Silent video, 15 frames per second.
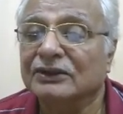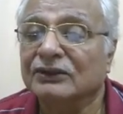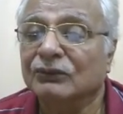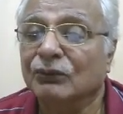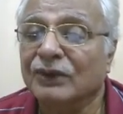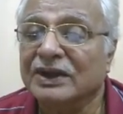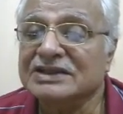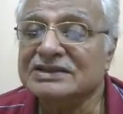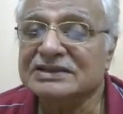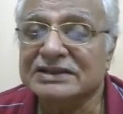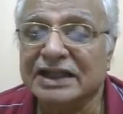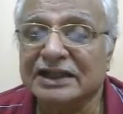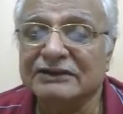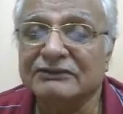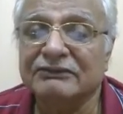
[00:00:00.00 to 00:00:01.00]
Once
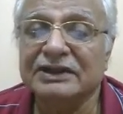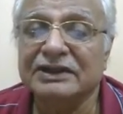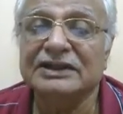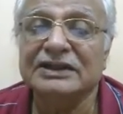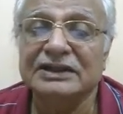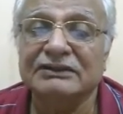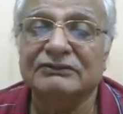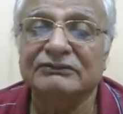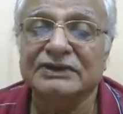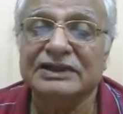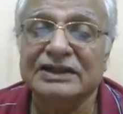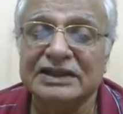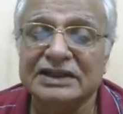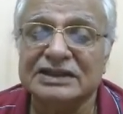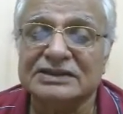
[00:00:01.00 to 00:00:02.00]
done with
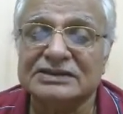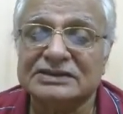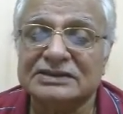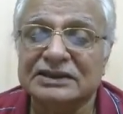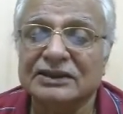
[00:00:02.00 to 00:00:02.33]
this,